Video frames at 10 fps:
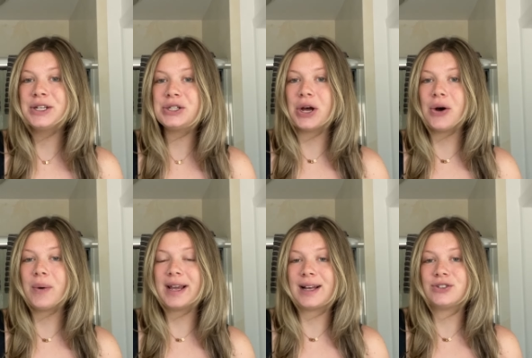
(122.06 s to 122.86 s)
So
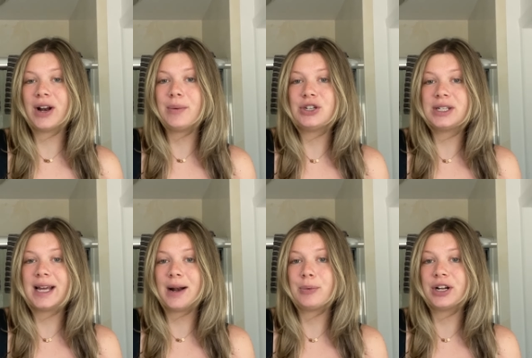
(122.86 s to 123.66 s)
yesterday we just
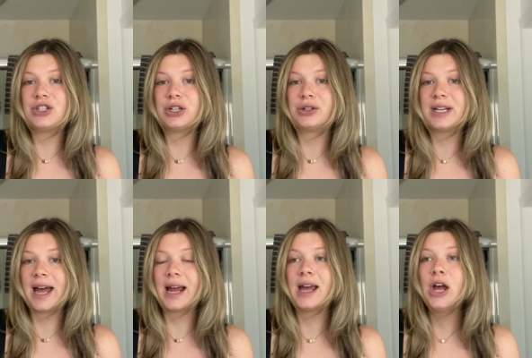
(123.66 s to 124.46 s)
had a pretty chill
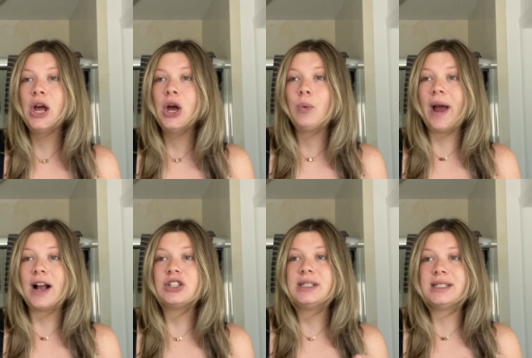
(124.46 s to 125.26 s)
day. We
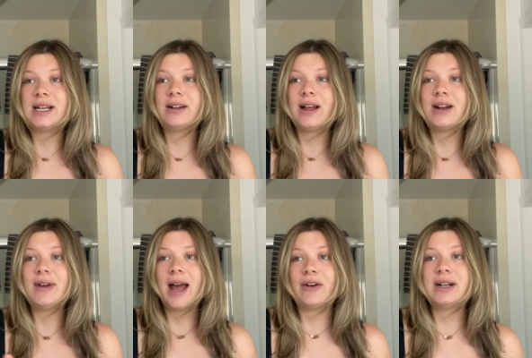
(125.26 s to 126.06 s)
actually did a lot of
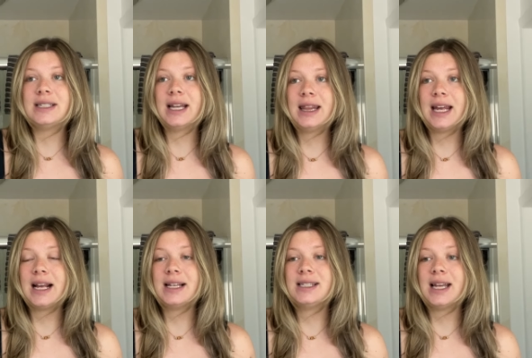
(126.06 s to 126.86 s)
errands and
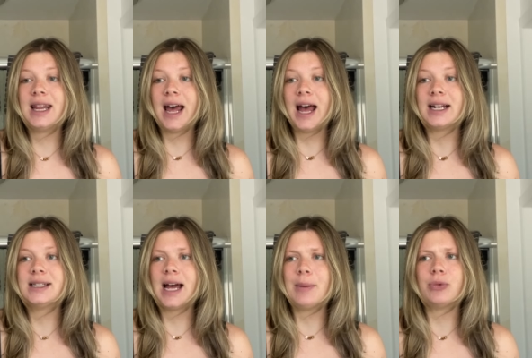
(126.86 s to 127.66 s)
things
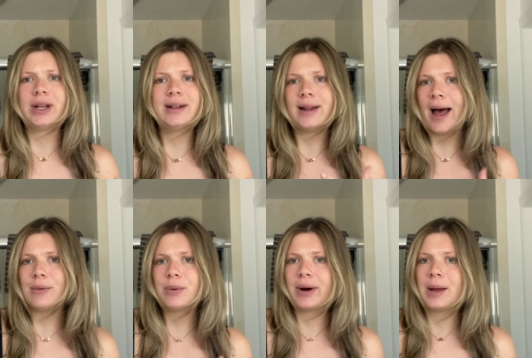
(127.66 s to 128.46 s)
that I'm really glad
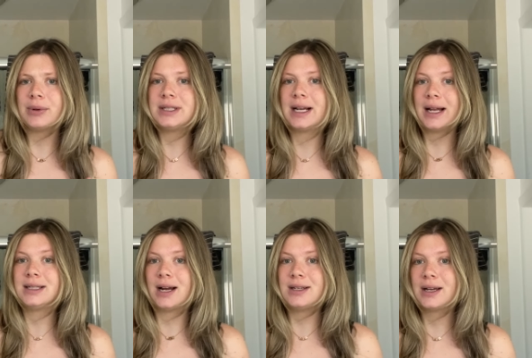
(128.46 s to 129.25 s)
we were able to get
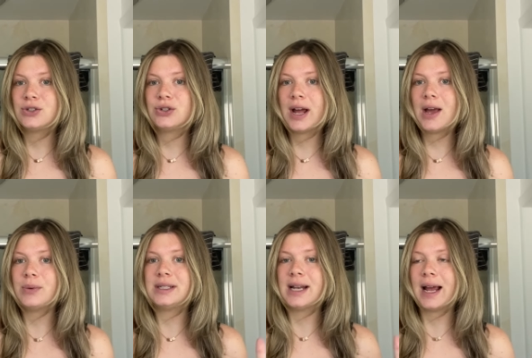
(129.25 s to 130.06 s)
done yesterday. It
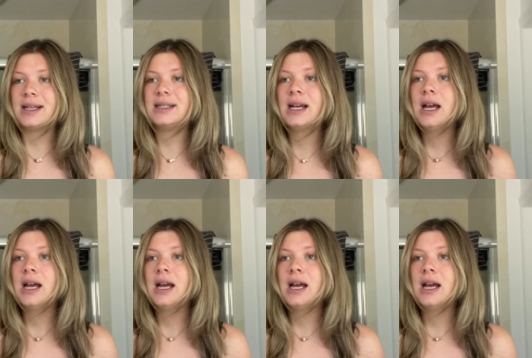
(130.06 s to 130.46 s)
was nice